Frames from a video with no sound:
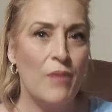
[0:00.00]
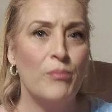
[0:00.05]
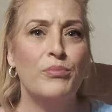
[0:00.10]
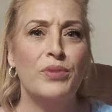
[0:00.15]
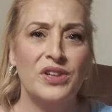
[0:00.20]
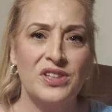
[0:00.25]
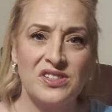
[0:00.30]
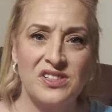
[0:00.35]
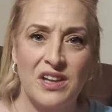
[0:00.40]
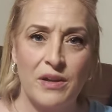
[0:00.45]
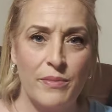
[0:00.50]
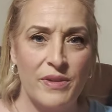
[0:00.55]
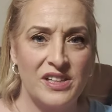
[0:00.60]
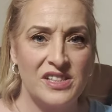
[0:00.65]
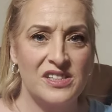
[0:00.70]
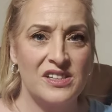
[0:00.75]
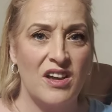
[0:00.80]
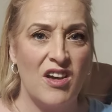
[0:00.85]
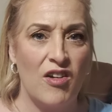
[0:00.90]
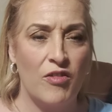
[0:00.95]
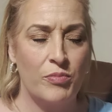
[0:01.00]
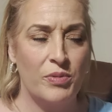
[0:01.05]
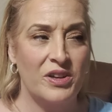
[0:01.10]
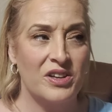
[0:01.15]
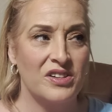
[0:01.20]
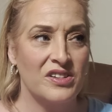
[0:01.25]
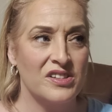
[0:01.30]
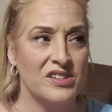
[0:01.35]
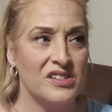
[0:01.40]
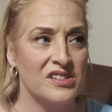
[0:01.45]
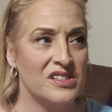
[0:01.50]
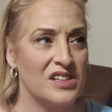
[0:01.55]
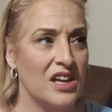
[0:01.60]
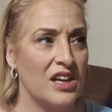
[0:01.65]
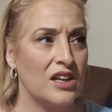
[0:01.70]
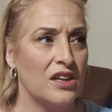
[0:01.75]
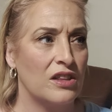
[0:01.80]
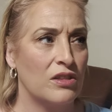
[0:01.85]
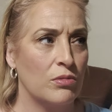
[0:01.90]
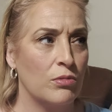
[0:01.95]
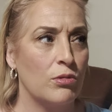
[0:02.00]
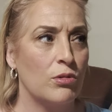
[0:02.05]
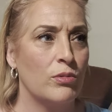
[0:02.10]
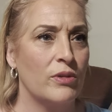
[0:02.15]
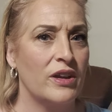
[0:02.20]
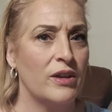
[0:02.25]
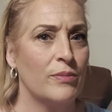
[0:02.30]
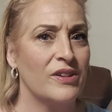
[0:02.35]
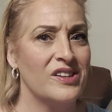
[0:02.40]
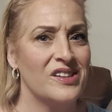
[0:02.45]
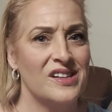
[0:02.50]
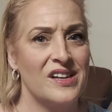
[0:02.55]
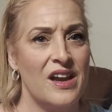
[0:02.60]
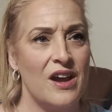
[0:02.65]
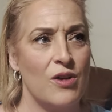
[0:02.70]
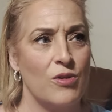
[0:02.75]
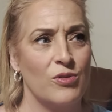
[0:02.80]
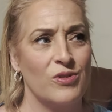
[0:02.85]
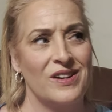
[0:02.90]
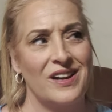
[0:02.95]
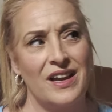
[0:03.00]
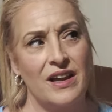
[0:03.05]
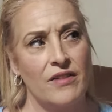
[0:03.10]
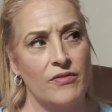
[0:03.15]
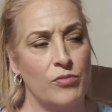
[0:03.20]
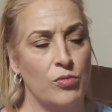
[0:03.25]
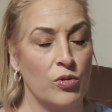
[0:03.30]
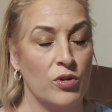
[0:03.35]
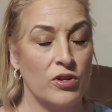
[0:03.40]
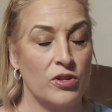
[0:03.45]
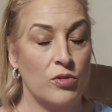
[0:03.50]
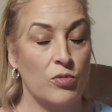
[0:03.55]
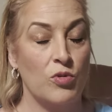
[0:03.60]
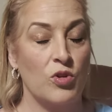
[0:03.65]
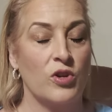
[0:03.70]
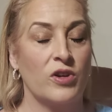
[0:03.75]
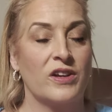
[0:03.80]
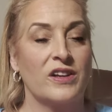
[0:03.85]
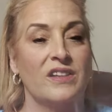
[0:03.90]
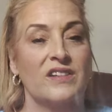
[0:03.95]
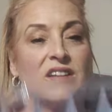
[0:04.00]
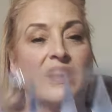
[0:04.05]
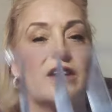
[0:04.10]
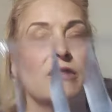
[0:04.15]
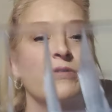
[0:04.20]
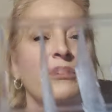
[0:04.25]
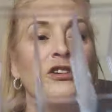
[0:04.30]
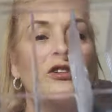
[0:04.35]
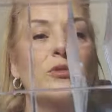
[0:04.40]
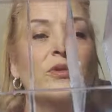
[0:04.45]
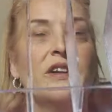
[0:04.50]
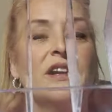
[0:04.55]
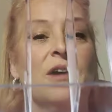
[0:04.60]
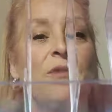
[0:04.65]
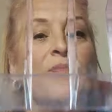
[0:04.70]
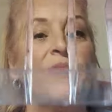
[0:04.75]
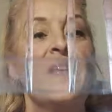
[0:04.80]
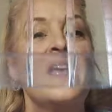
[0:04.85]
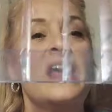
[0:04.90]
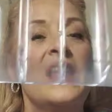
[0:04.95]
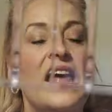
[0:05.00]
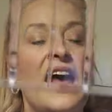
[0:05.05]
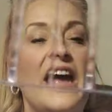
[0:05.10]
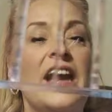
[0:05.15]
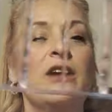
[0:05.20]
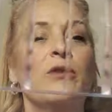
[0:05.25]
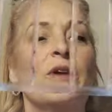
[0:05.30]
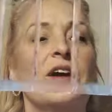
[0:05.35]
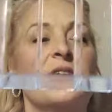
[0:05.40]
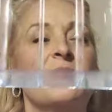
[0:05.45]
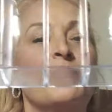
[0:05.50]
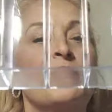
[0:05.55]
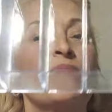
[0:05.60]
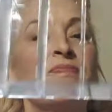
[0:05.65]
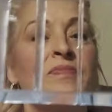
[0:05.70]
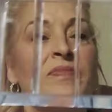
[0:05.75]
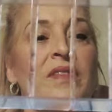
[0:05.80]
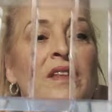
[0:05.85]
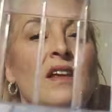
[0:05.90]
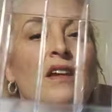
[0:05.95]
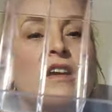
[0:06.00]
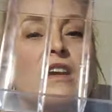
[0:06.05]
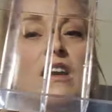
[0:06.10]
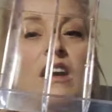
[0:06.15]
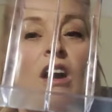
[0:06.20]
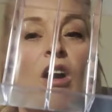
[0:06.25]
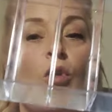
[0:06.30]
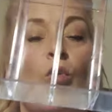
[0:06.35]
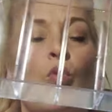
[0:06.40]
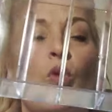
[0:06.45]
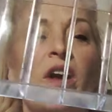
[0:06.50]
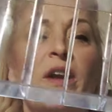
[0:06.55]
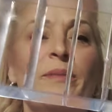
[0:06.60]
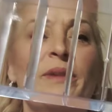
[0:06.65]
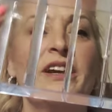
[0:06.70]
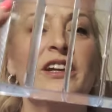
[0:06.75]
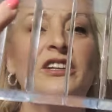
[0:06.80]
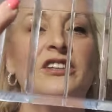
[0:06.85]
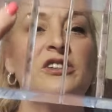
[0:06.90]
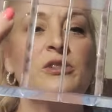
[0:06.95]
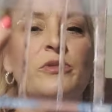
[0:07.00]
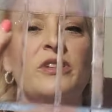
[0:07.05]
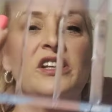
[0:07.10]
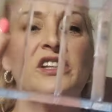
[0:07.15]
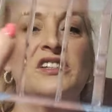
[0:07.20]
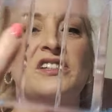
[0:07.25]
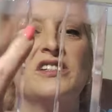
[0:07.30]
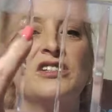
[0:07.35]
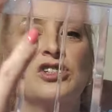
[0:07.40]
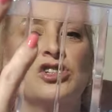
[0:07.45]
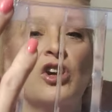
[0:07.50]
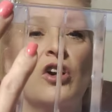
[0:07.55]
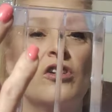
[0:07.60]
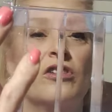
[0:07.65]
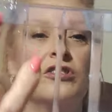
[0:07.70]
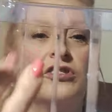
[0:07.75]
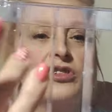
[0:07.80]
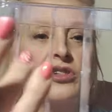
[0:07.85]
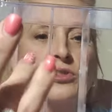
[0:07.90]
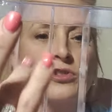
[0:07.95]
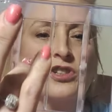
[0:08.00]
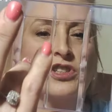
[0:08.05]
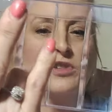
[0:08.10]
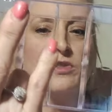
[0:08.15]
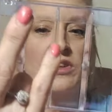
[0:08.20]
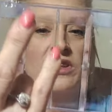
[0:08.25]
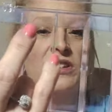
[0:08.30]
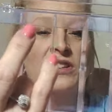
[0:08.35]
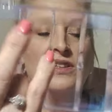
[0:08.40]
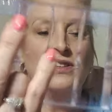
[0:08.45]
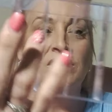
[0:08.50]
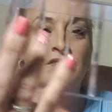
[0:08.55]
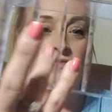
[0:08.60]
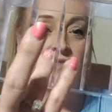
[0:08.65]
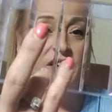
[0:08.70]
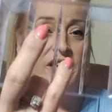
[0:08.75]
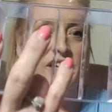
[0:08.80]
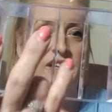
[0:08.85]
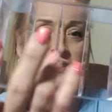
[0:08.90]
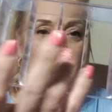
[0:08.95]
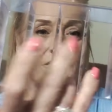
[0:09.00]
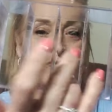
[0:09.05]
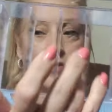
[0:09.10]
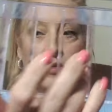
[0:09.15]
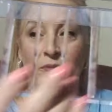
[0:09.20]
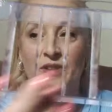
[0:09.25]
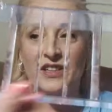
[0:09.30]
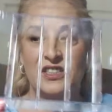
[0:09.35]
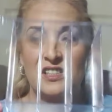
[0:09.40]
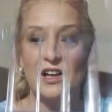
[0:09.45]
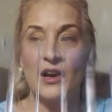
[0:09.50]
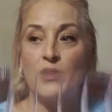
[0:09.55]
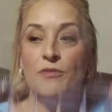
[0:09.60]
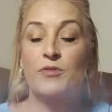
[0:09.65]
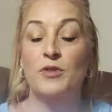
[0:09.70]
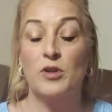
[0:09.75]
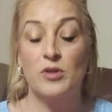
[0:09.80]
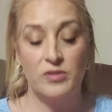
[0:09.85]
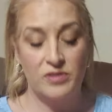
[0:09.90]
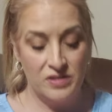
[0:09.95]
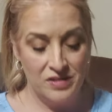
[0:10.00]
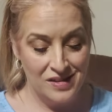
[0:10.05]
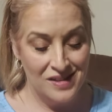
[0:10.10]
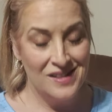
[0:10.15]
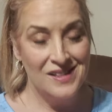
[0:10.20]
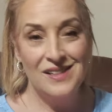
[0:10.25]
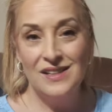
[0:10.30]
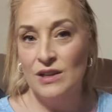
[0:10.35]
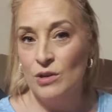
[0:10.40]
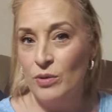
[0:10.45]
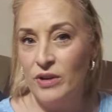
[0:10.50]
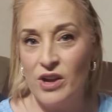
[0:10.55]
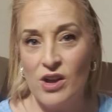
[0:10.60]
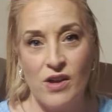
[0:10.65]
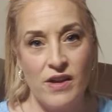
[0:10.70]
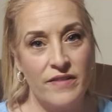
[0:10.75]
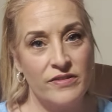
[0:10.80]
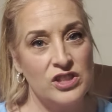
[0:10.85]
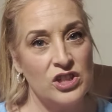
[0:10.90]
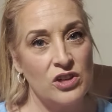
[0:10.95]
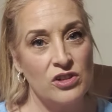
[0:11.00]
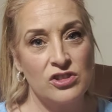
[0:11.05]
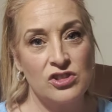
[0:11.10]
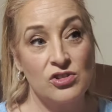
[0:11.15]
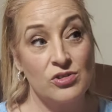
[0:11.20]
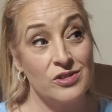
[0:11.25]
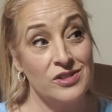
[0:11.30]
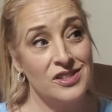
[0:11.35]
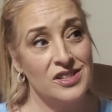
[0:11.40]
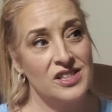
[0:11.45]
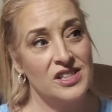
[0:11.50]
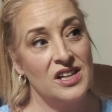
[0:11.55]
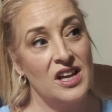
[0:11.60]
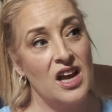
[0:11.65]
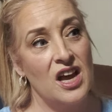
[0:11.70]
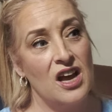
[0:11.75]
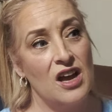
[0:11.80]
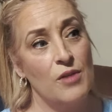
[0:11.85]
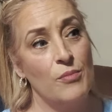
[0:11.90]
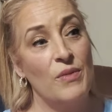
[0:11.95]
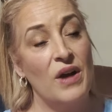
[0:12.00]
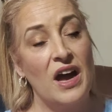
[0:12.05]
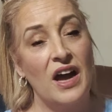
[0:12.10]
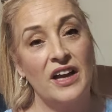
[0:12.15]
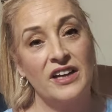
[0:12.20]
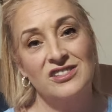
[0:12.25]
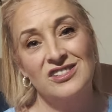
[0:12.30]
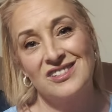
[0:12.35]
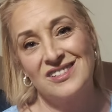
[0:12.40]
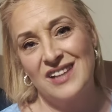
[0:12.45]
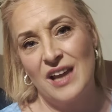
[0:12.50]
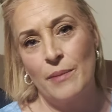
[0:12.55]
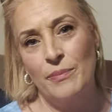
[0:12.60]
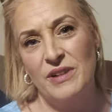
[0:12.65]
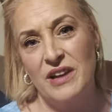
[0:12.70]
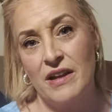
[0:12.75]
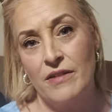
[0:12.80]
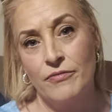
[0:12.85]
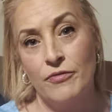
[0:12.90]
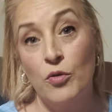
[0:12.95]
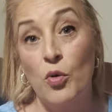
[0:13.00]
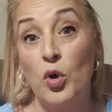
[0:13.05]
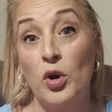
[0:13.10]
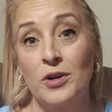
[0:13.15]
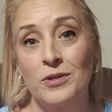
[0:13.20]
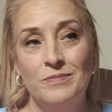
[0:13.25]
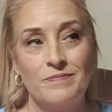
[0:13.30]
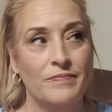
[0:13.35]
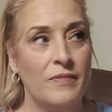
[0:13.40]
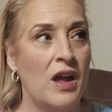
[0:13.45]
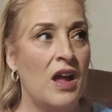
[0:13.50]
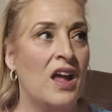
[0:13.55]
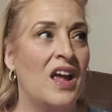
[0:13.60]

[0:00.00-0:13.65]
I'm pissed at myself because I threw away about an hour and a half worth of work and got to redo it now. Anyway, what am I going to do with this? Chargers, right? For my cell phone. We all have junk drawers. I just happen to have 4.